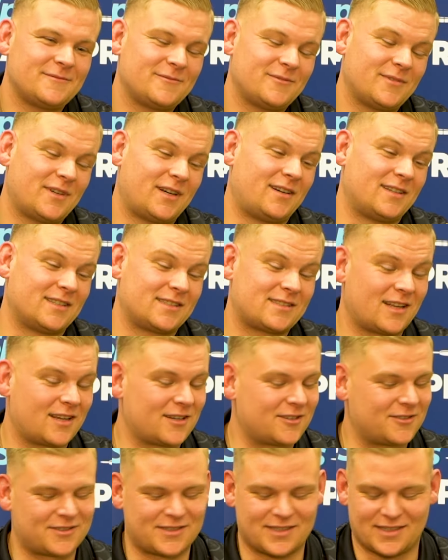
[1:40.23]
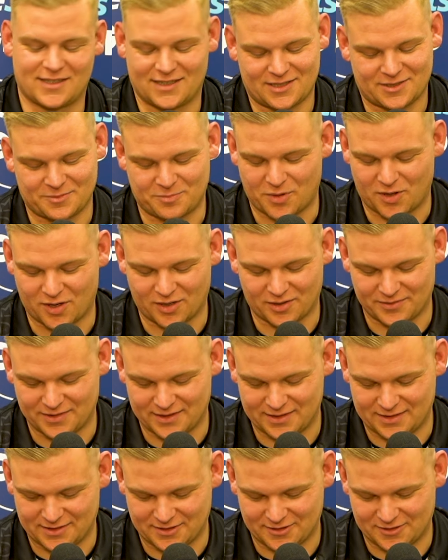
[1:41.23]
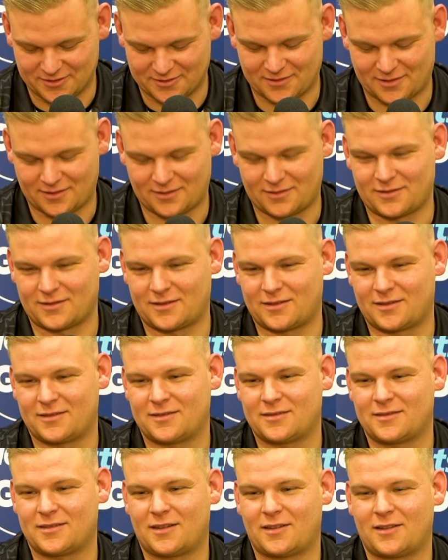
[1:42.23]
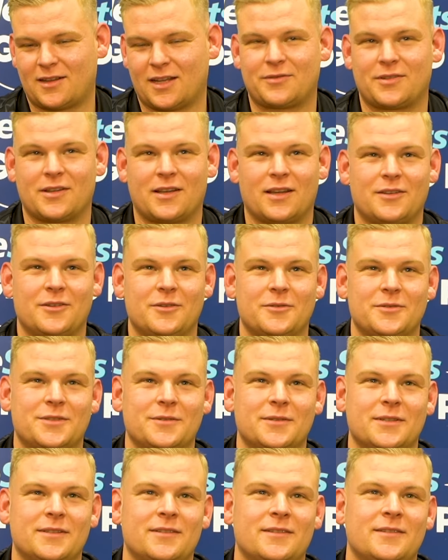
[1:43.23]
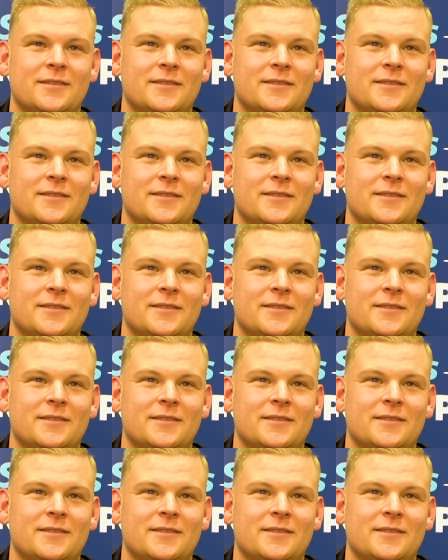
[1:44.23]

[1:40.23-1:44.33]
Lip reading: Well, it's like you say, it's part of it, so I'll have to get used to it.